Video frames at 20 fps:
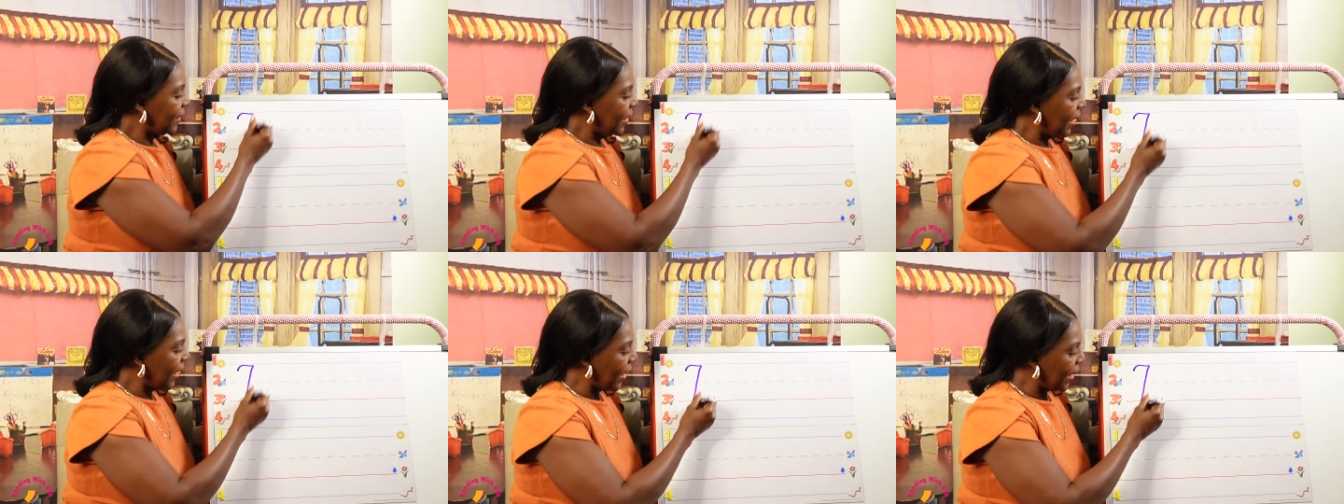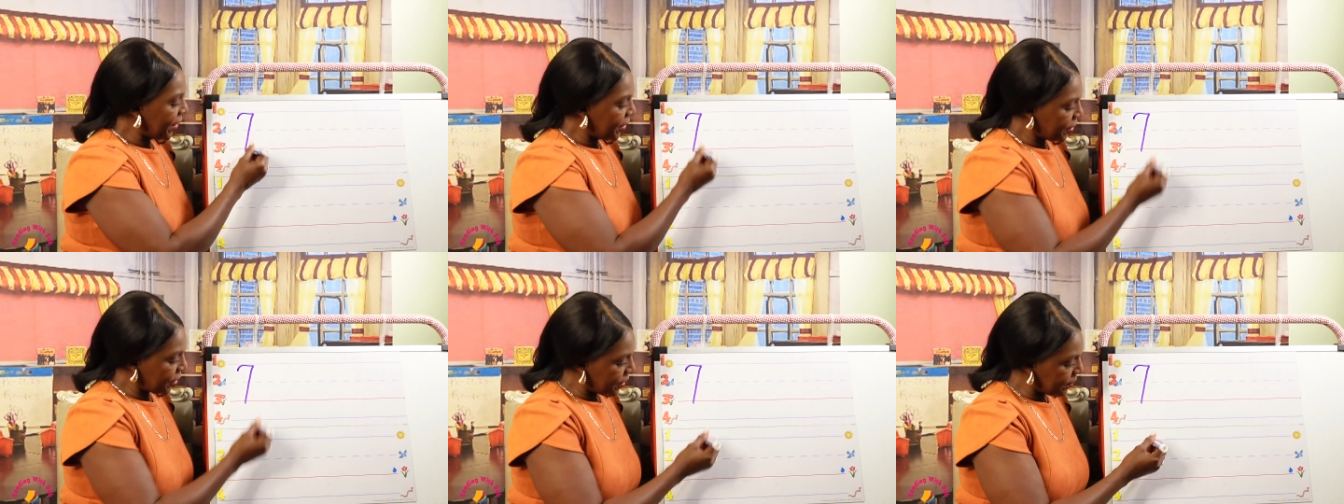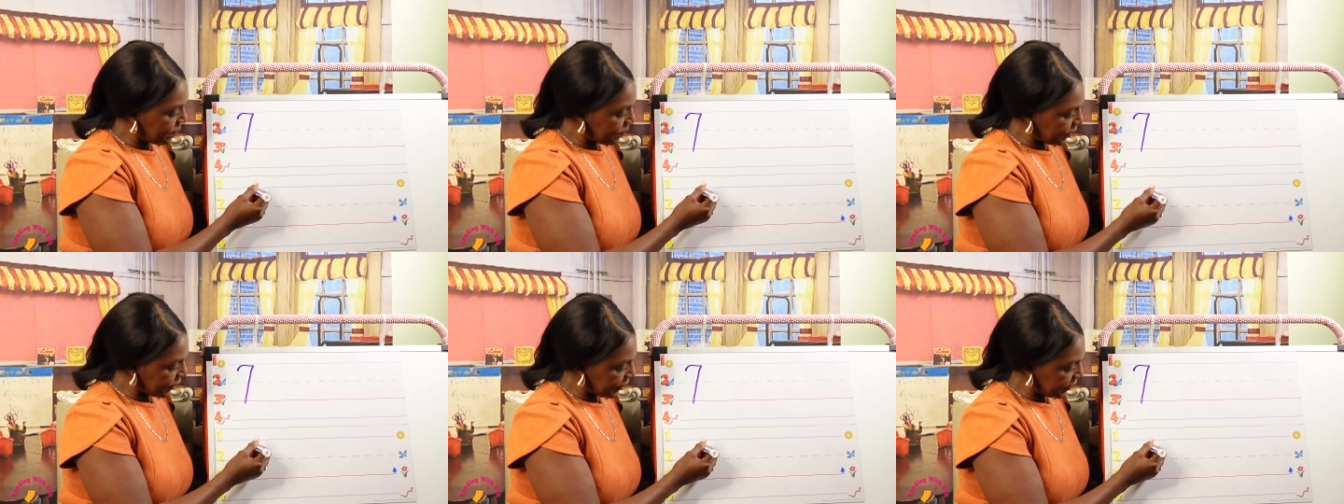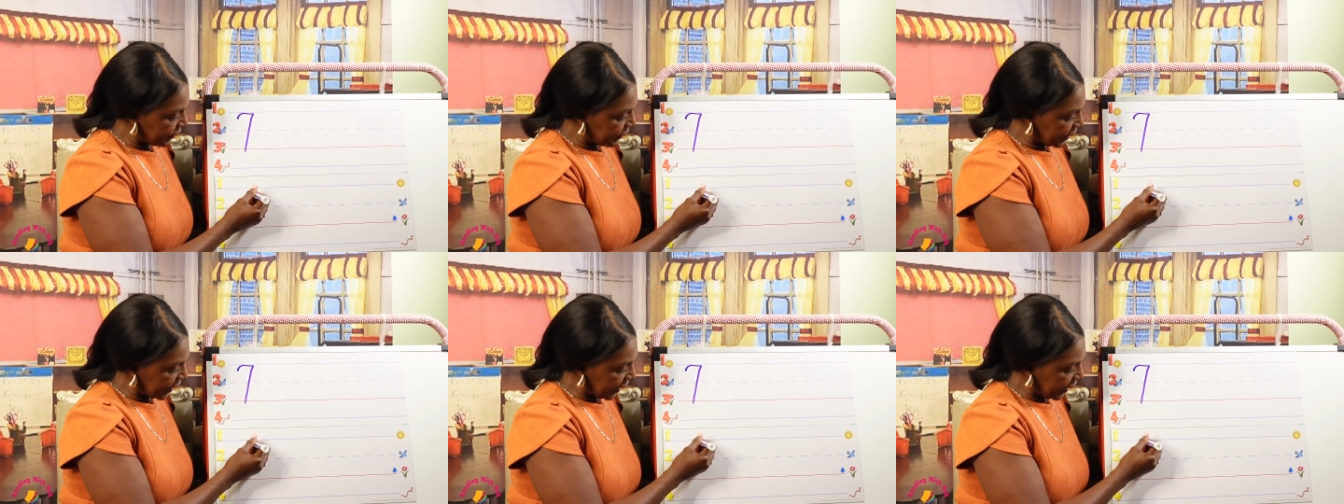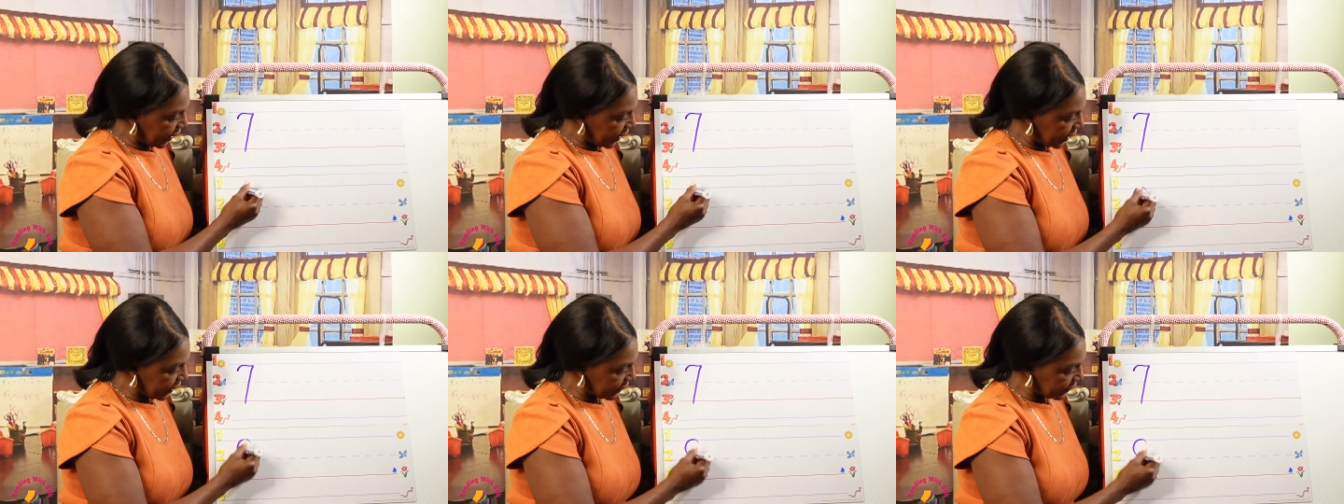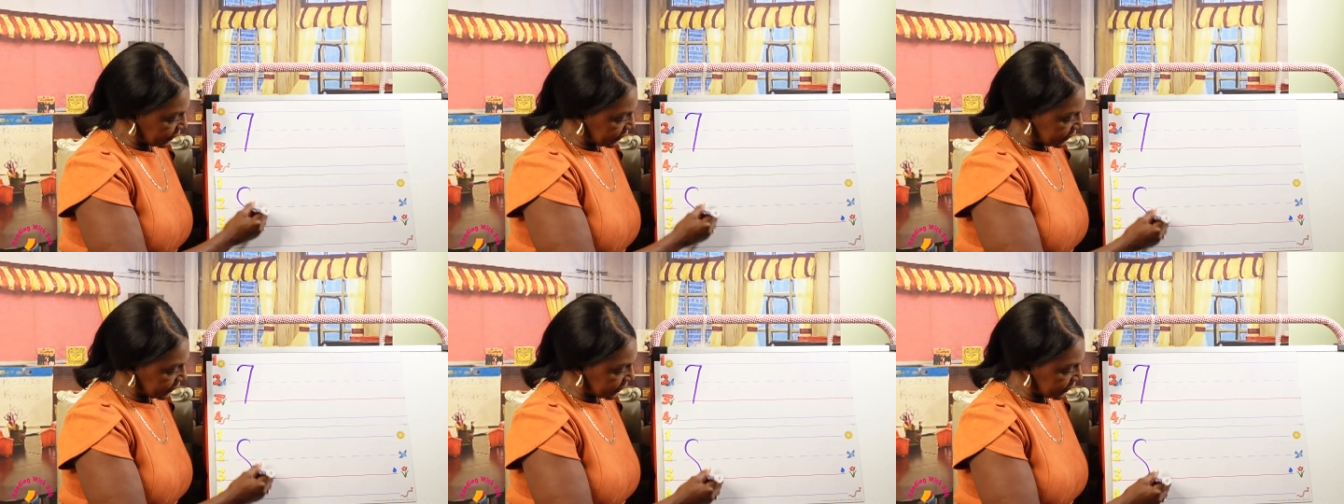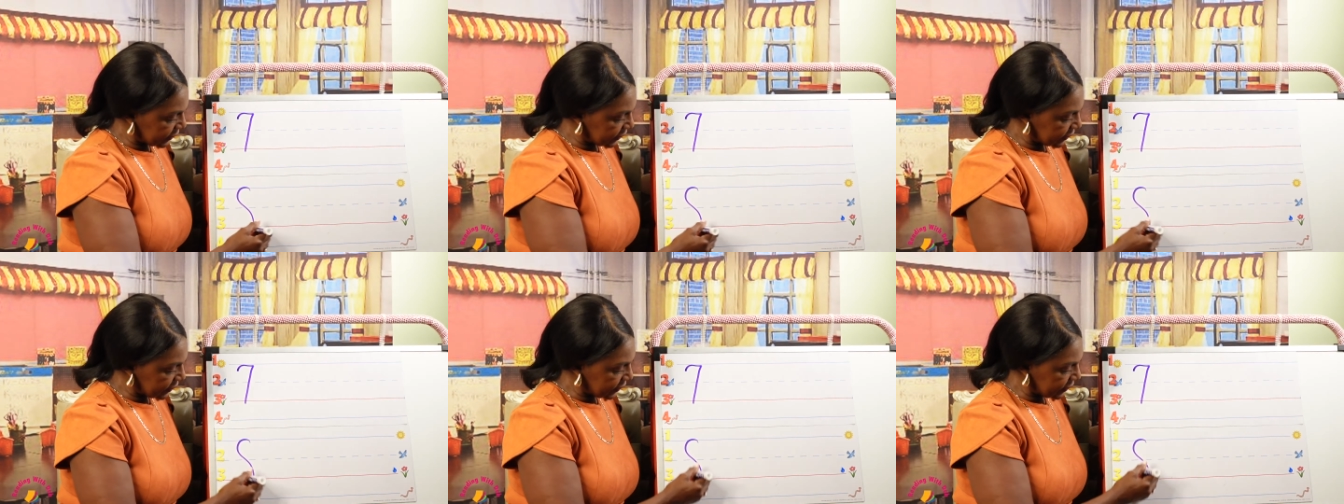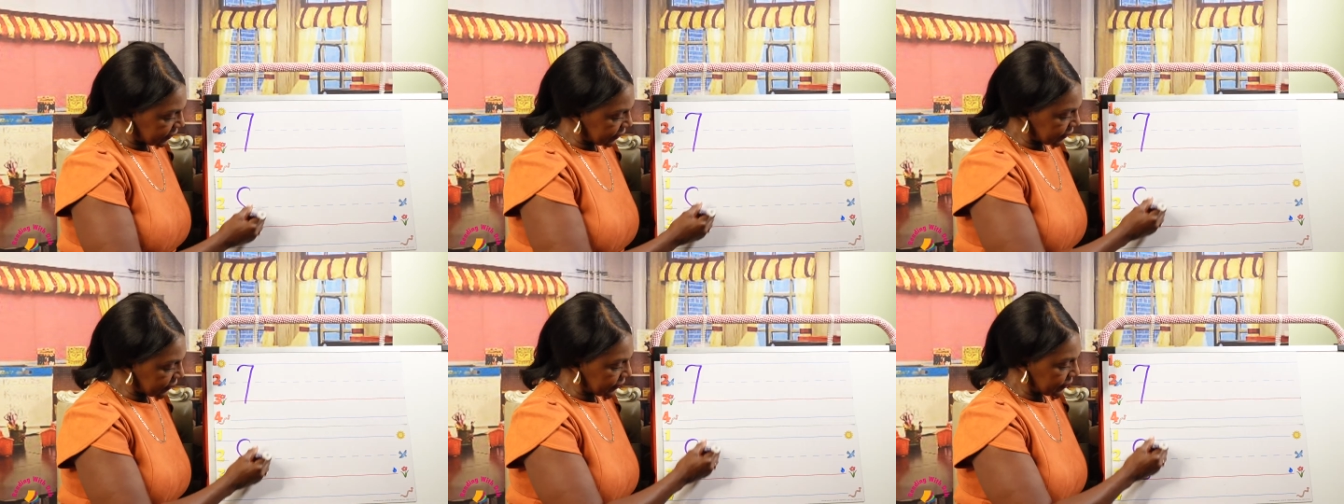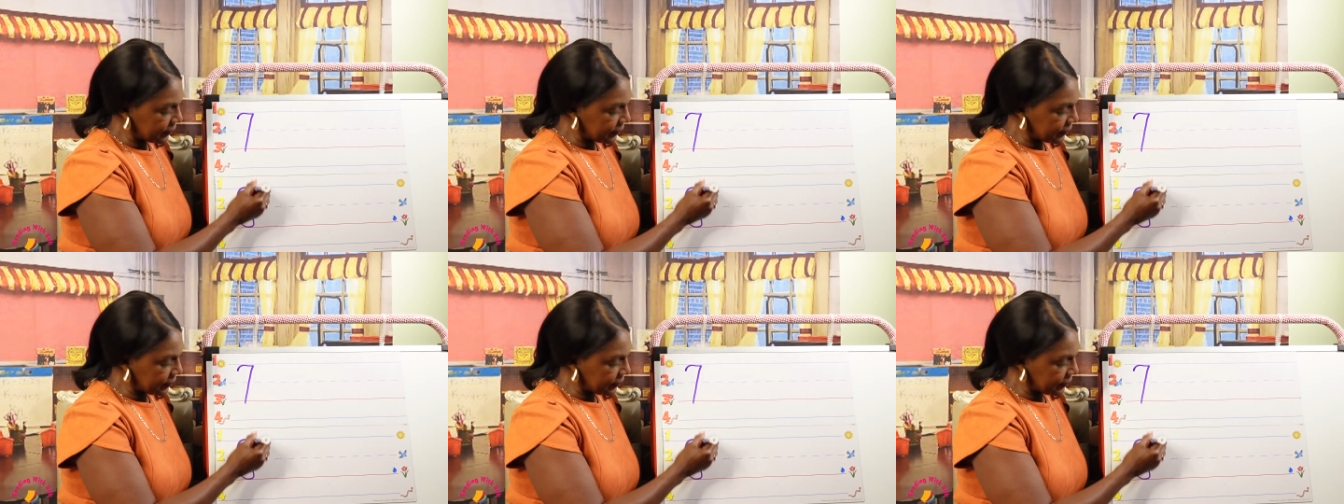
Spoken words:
and number 8.